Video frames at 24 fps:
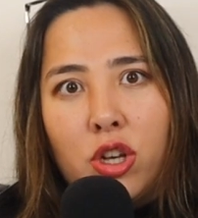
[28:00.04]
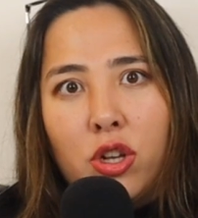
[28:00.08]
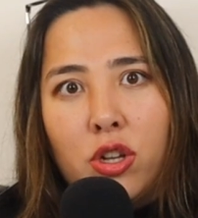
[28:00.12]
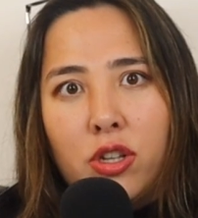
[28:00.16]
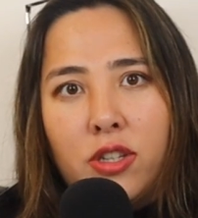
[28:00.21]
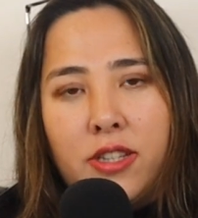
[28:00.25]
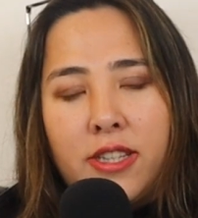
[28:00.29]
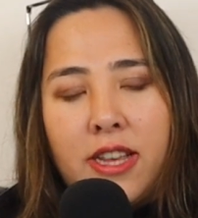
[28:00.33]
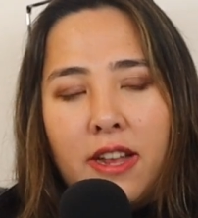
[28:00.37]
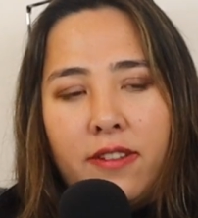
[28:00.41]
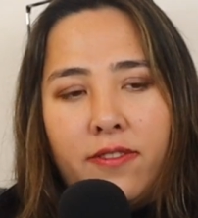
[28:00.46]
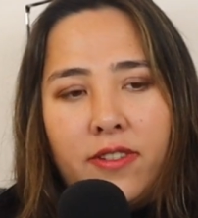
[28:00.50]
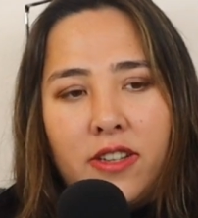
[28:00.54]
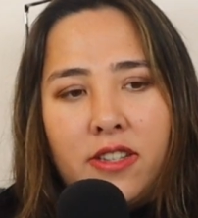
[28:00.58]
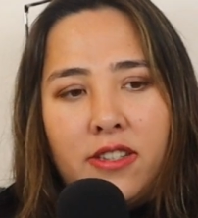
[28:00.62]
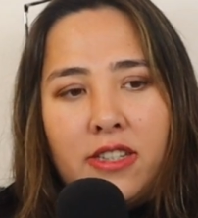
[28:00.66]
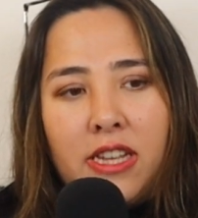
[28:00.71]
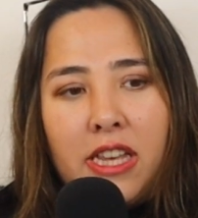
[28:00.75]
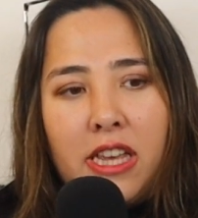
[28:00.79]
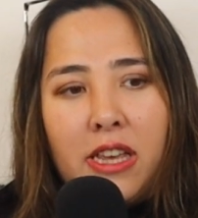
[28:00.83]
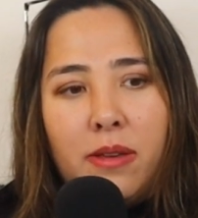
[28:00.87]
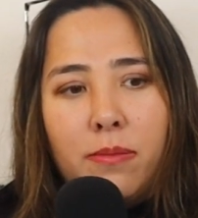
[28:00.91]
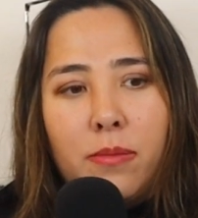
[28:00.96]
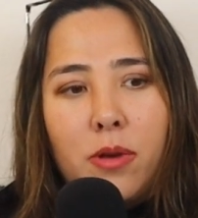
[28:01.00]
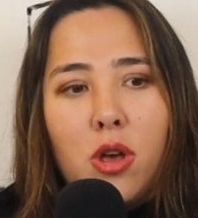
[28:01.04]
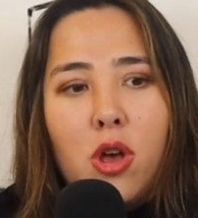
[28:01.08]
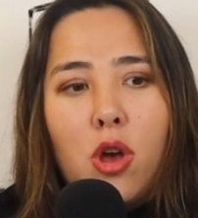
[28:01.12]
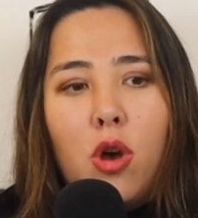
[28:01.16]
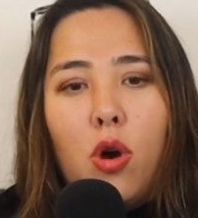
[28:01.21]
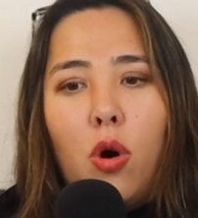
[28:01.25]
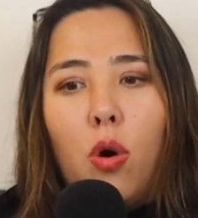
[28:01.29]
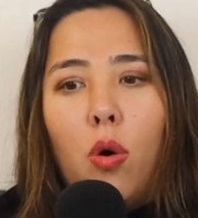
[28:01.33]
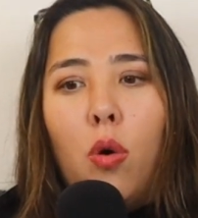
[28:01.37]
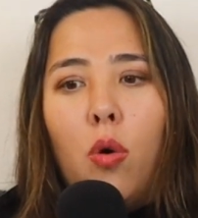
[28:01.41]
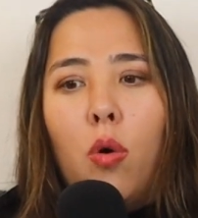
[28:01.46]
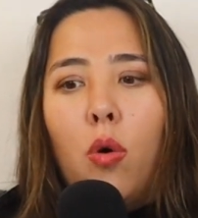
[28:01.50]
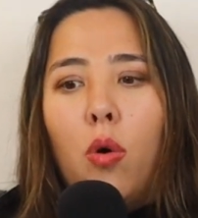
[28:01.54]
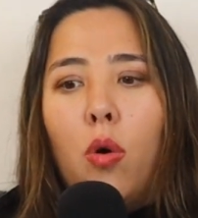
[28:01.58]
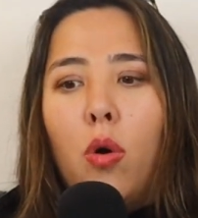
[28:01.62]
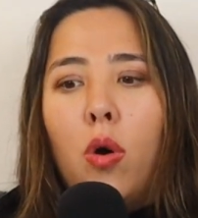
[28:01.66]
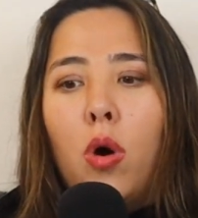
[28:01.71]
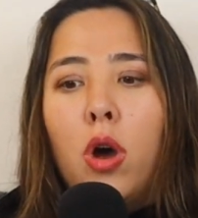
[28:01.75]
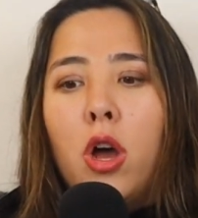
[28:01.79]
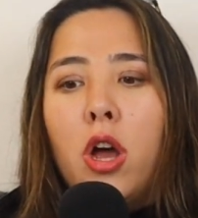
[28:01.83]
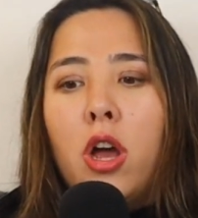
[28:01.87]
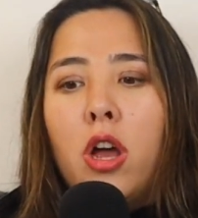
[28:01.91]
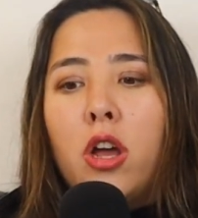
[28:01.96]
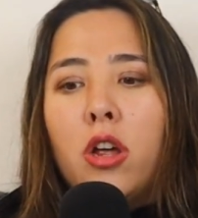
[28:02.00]
good self-esteem,
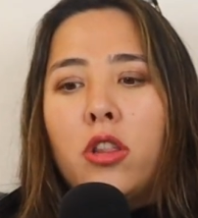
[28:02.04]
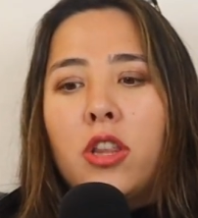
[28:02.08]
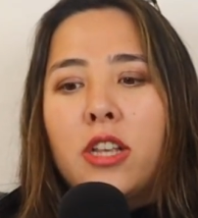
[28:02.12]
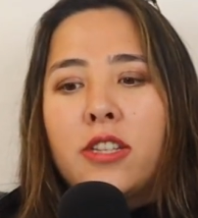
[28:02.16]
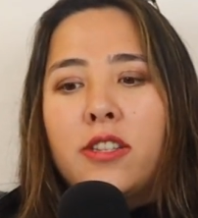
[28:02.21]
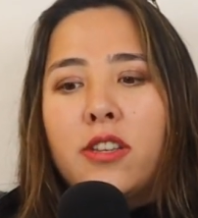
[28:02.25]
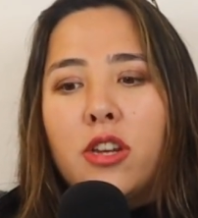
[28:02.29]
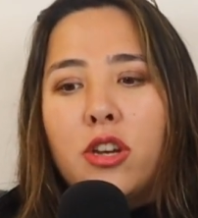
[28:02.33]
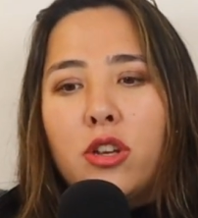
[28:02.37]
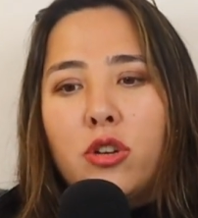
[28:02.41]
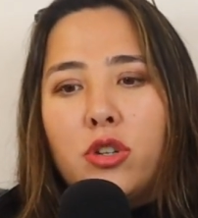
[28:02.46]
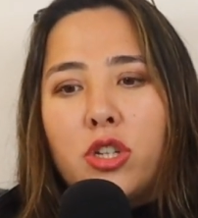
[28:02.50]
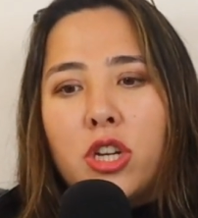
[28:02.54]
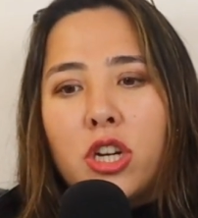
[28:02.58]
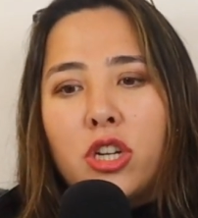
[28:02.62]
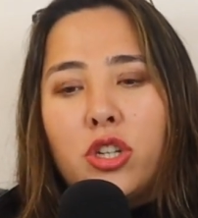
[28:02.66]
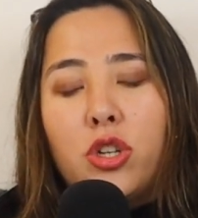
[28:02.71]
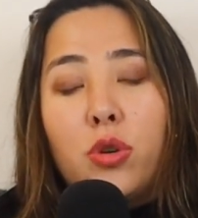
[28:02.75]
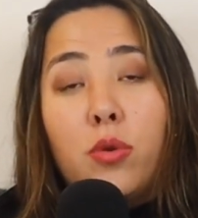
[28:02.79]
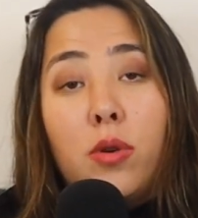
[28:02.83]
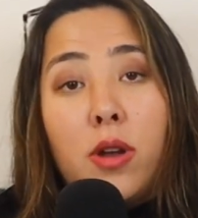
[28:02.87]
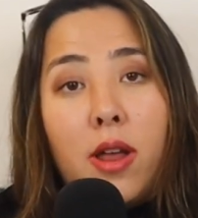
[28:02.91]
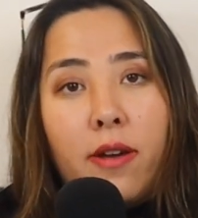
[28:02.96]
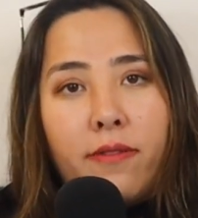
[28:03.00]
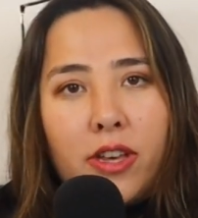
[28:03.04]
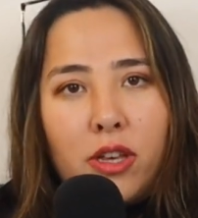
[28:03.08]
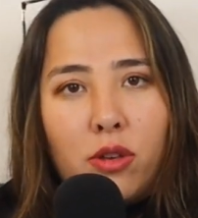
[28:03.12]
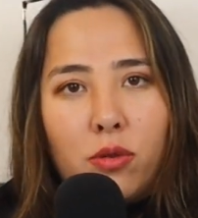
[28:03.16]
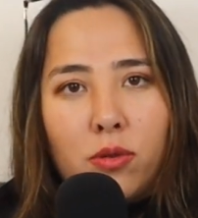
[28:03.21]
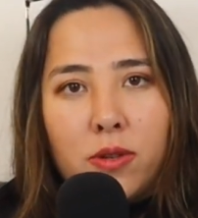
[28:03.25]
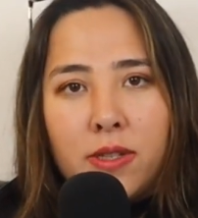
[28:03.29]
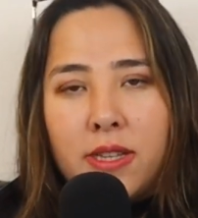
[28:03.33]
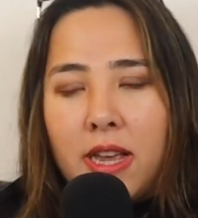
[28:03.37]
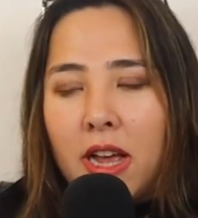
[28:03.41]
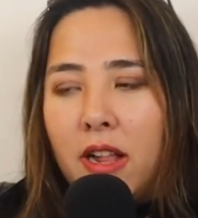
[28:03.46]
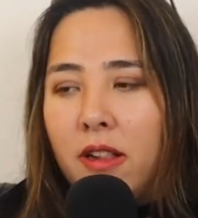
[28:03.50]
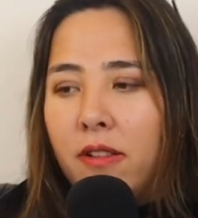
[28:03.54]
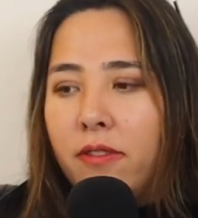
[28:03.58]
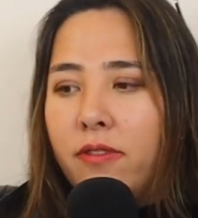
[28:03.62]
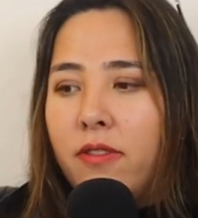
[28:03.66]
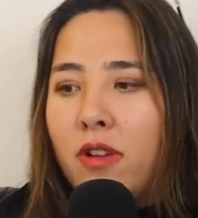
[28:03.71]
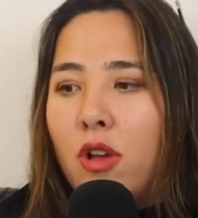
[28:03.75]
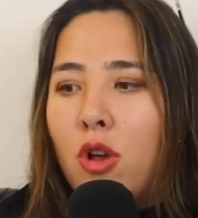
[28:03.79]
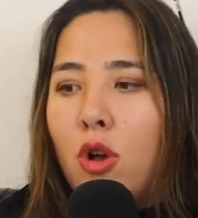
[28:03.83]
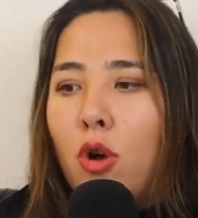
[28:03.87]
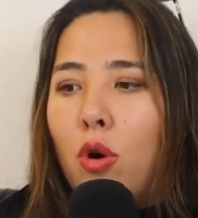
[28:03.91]
or the solution to loving yourself,